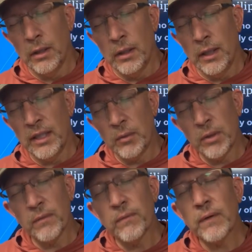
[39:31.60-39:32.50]
and that
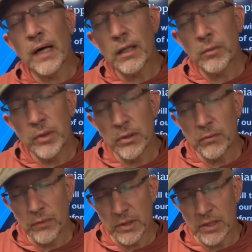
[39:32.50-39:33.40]
we follow in your
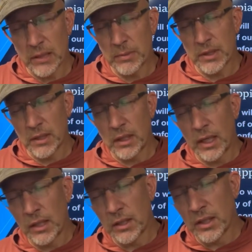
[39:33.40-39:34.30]
footsteps and
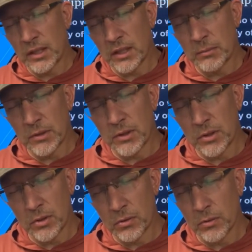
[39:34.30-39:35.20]
not attempt
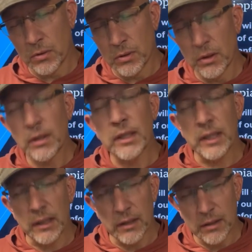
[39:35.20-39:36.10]
to
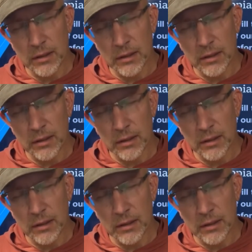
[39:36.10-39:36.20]
lead.